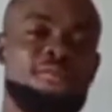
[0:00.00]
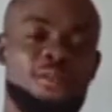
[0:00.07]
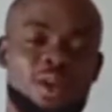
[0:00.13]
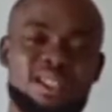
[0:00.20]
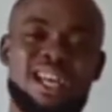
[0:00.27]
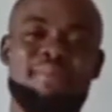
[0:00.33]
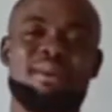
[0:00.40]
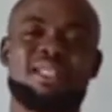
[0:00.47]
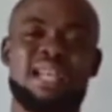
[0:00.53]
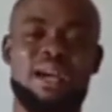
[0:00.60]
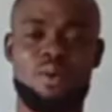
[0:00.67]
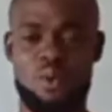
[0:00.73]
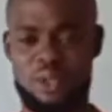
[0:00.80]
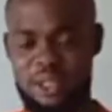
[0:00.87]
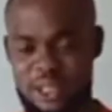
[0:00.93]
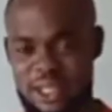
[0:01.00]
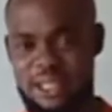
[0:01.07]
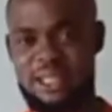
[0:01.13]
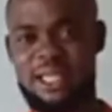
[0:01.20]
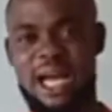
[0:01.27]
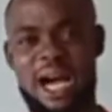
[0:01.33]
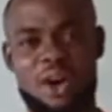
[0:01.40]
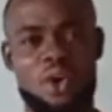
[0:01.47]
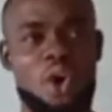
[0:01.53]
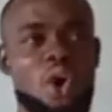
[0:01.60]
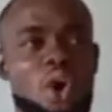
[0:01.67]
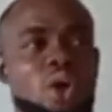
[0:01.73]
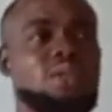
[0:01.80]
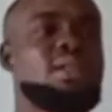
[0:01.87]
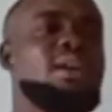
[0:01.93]
Fundamental quantities are
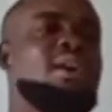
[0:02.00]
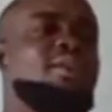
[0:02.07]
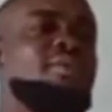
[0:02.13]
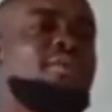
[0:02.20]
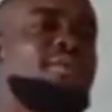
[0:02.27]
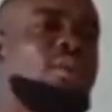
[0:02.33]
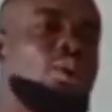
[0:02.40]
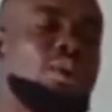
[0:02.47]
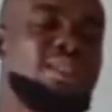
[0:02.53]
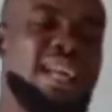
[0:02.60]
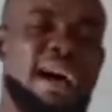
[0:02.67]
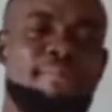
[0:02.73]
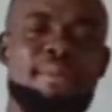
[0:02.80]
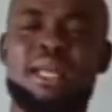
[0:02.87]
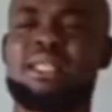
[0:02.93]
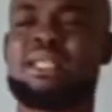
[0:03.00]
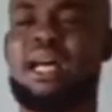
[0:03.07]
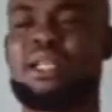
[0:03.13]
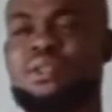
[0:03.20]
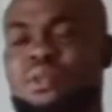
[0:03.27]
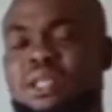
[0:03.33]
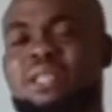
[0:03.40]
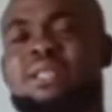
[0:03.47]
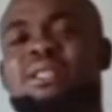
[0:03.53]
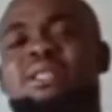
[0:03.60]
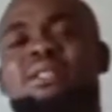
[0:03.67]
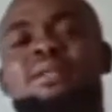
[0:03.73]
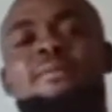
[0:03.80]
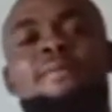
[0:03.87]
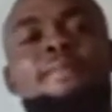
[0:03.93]
called fundamental units.
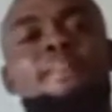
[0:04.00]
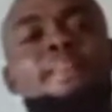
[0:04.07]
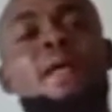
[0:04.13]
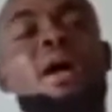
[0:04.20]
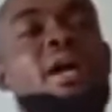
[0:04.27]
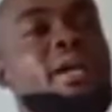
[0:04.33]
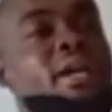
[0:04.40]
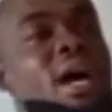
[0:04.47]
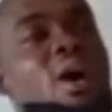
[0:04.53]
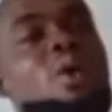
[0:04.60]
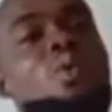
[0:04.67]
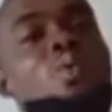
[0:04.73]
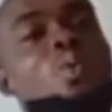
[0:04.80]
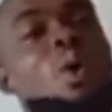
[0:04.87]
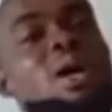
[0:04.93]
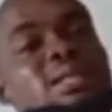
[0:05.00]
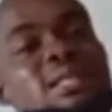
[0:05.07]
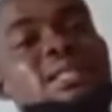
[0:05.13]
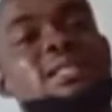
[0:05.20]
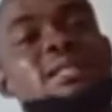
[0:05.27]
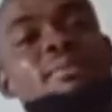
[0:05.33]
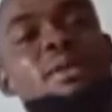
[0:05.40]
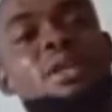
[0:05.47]
Now, what is the